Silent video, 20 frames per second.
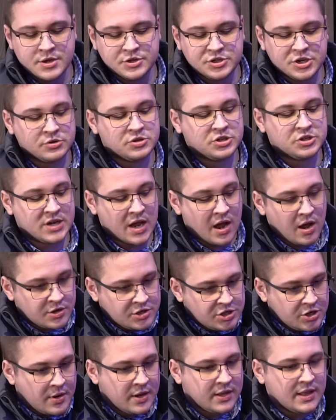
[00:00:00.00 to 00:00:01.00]
So started
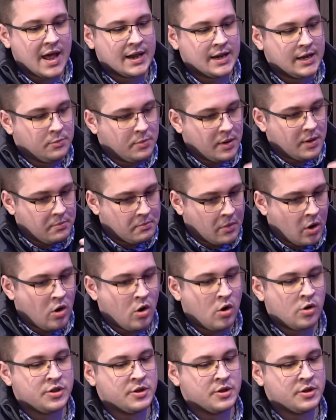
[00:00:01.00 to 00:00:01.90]
doing that a little bit more.